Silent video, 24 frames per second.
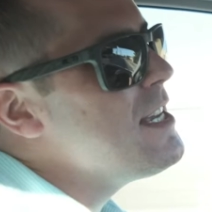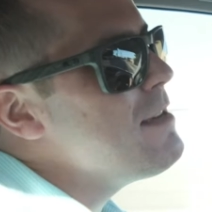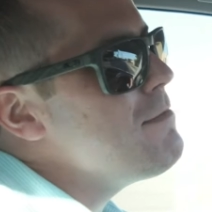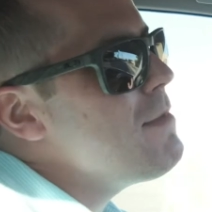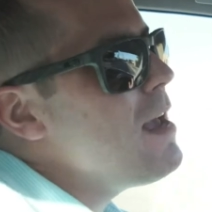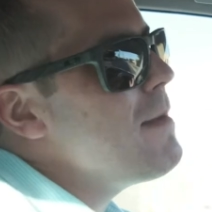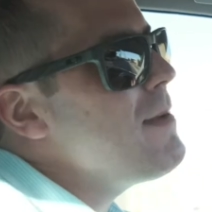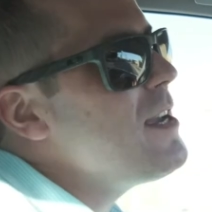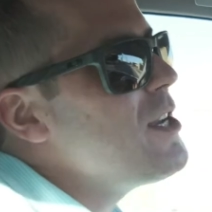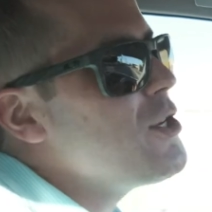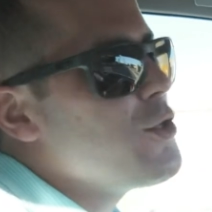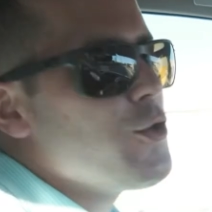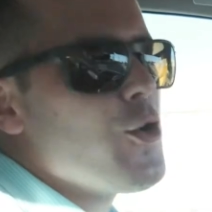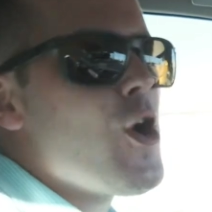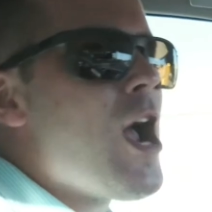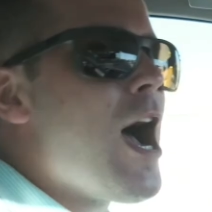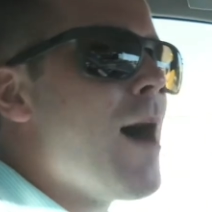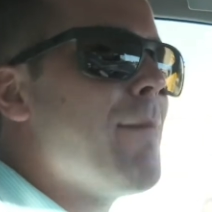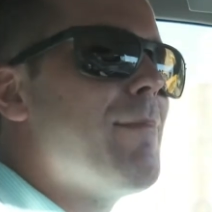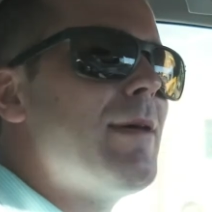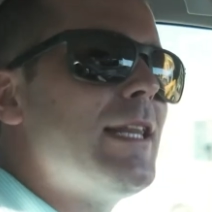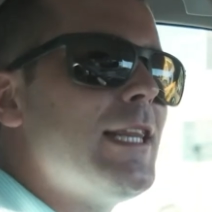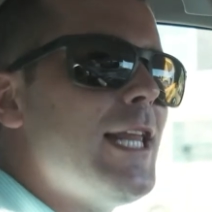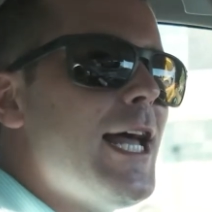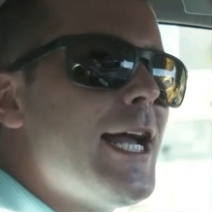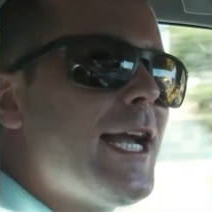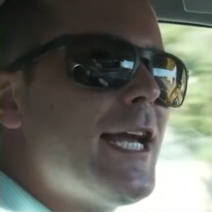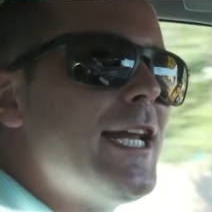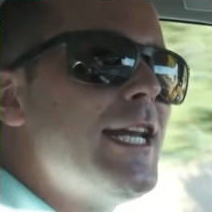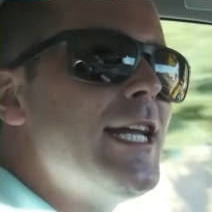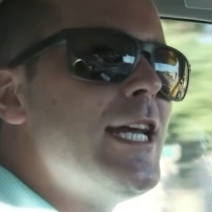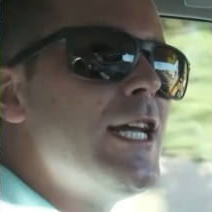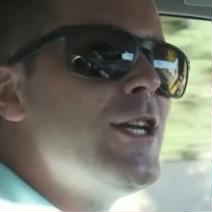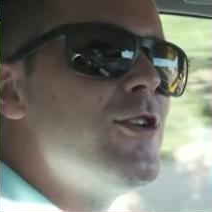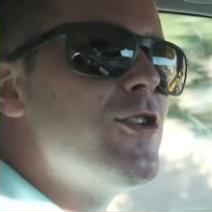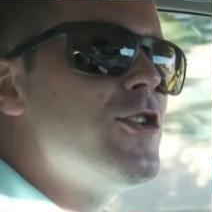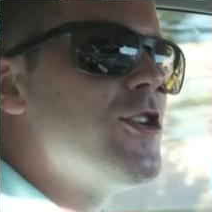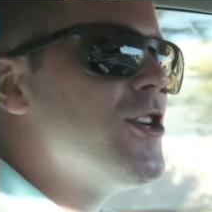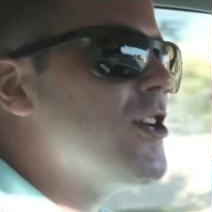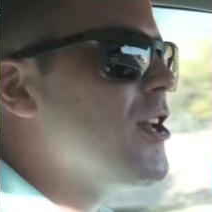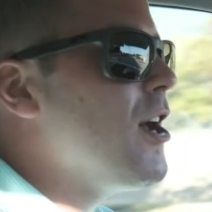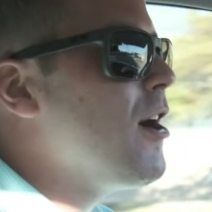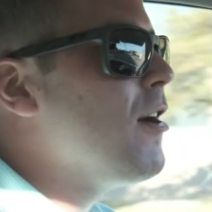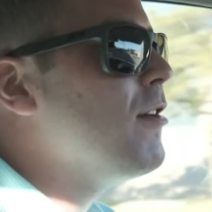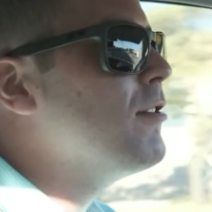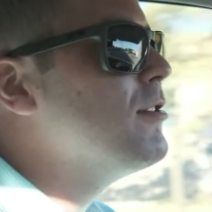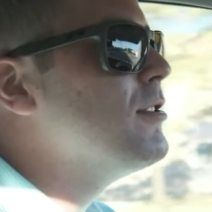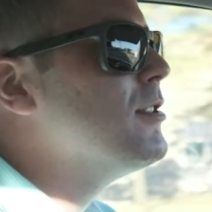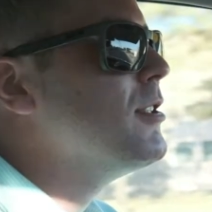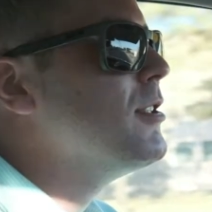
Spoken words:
Maybe you drop it like an inch, you know.